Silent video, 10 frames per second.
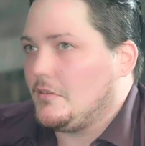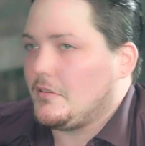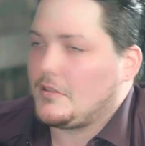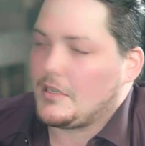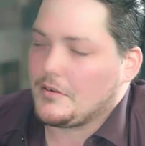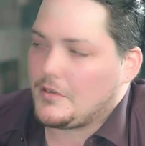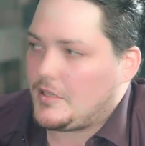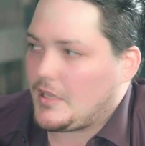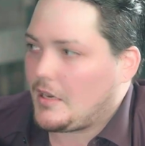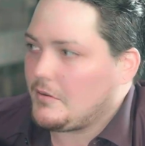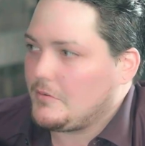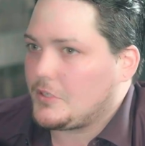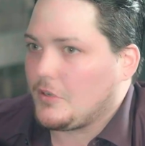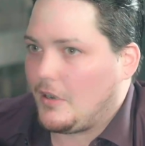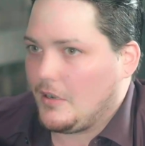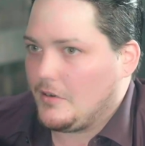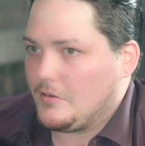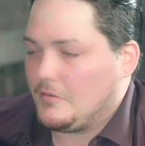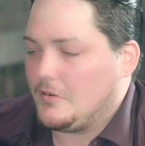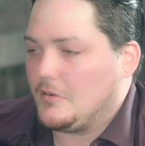theory that I was taught,
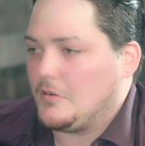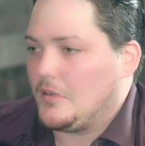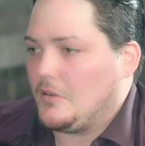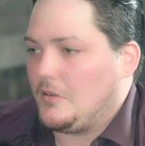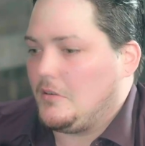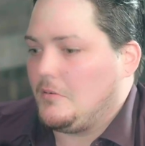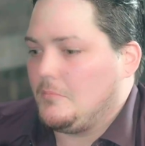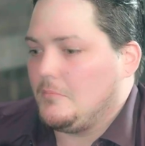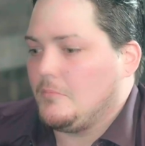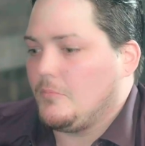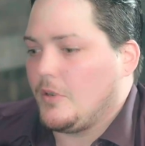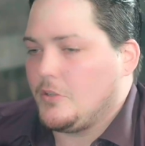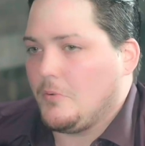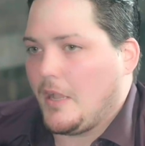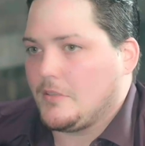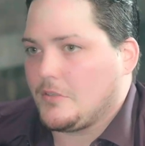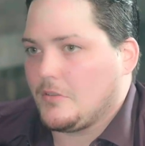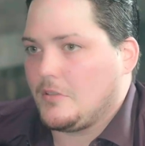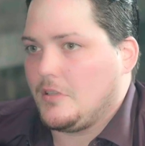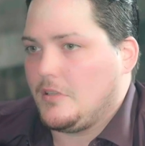when you enter
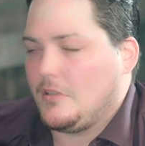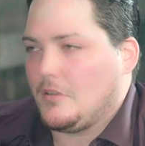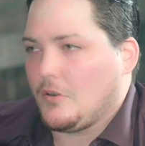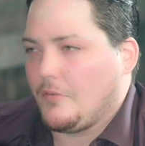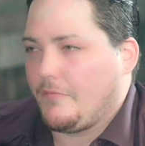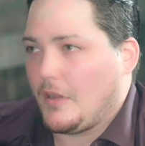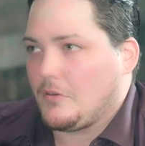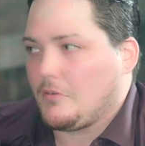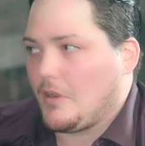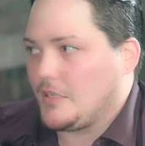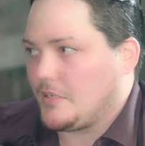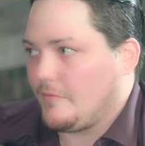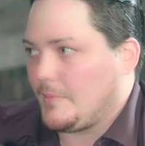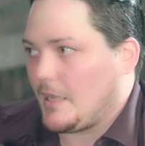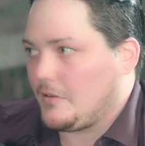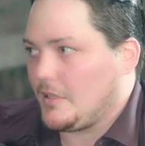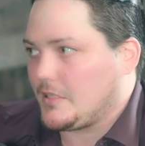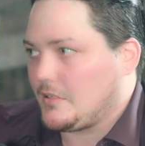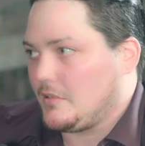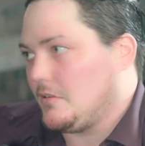the event horizon of a black hole,
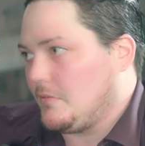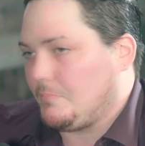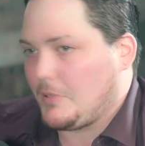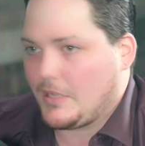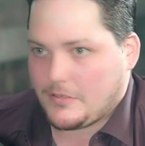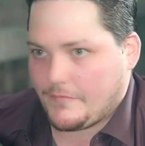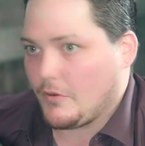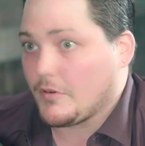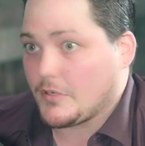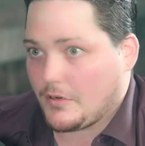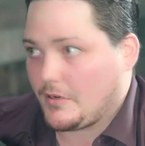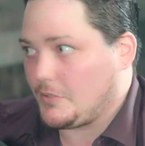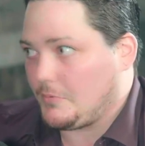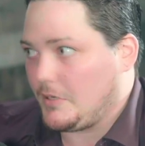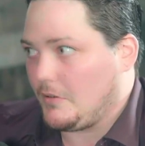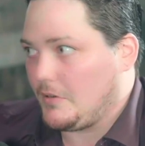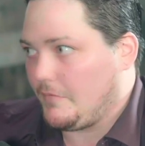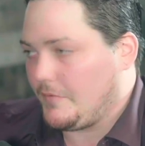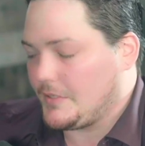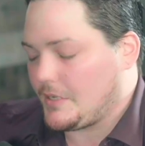that's the place of no return as we know it in
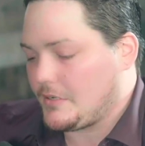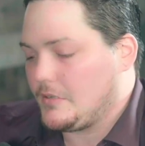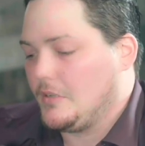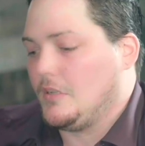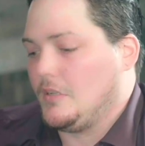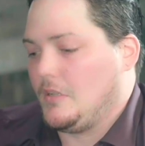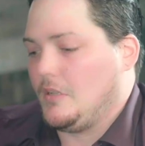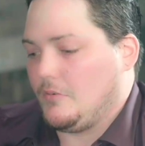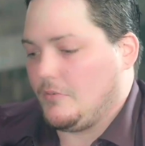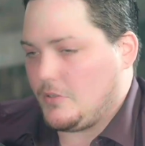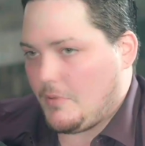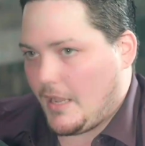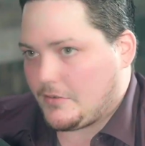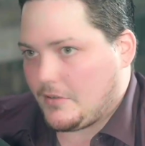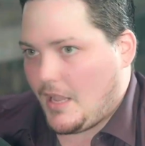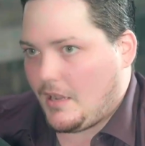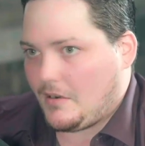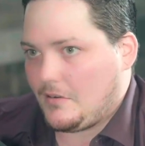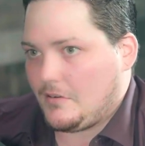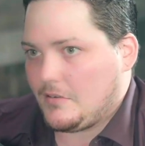physics. When you enter that,
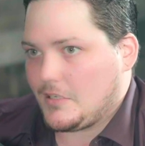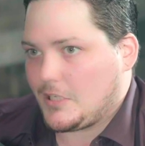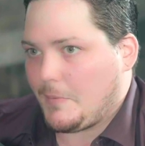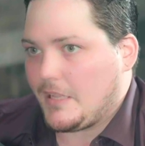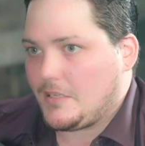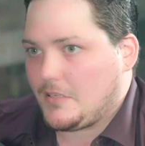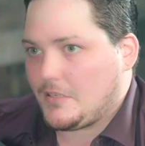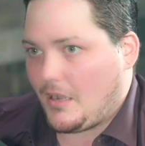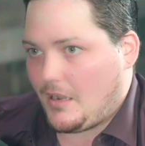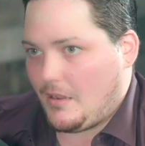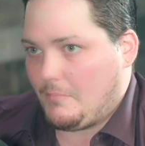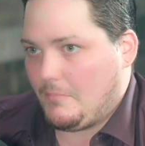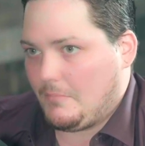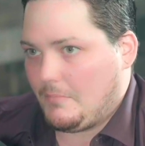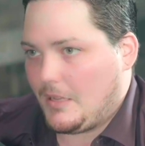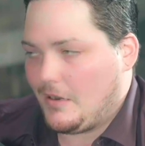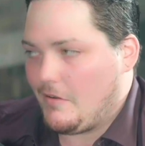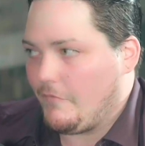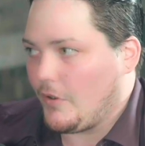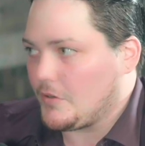space-time
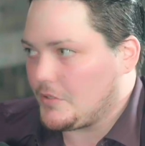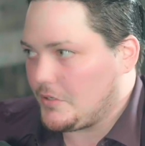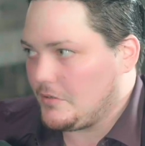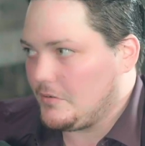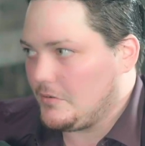inverts.